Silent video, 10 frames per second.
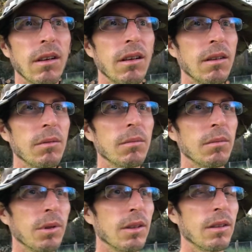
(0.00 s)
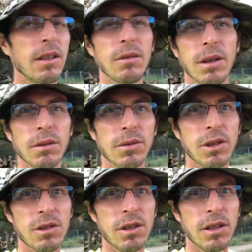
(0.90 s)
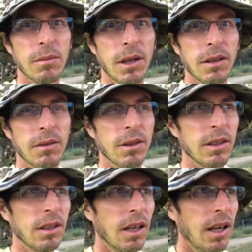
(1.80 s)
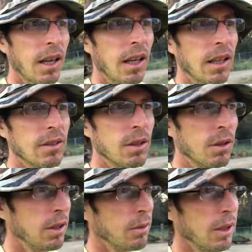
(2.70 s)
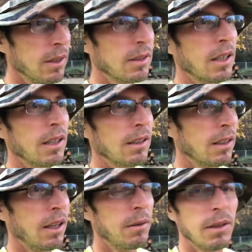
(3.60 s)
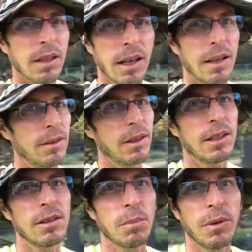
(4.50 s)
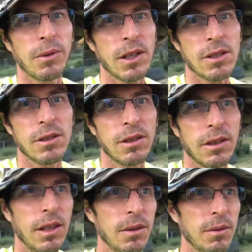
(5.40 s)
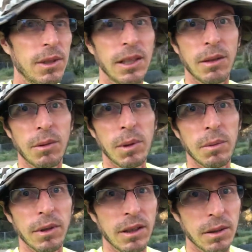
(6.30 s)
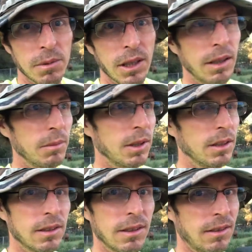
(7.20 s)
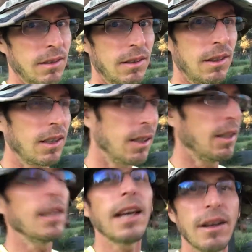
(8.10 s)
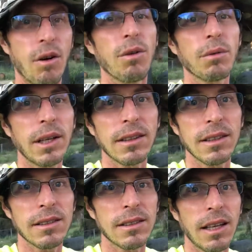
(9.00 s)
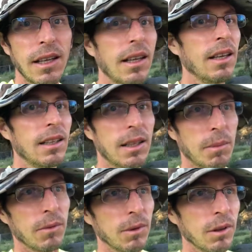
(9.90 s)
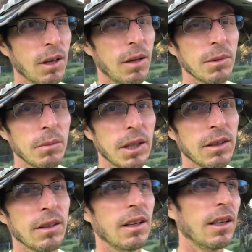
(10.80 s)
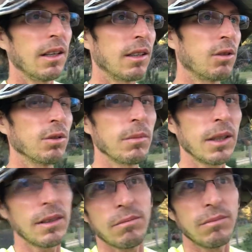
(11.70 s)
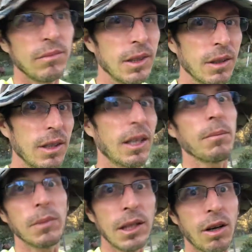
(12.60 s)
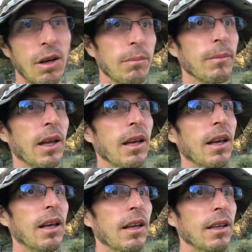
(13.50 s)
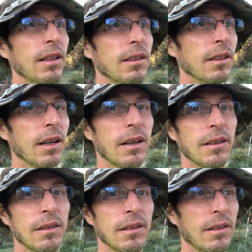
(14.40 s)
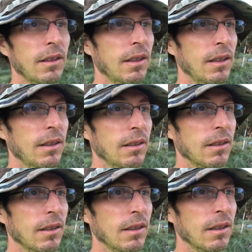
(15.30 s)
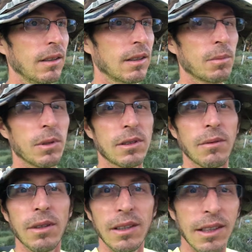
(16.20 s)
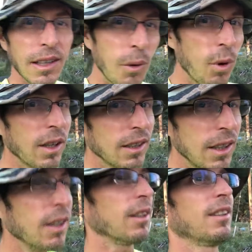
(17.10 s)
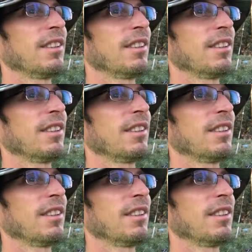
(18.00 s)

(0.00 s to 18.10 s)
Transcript: Um, but they knew I was frustrated about everything. So anyway, this guy, I, I think he's a professional of dealing with people that are upset because he he had all the right things to say. He kept a real calm demeanor. He cooled my, you know, he kept me calm and and uh, expressed everything that I wanted to hear.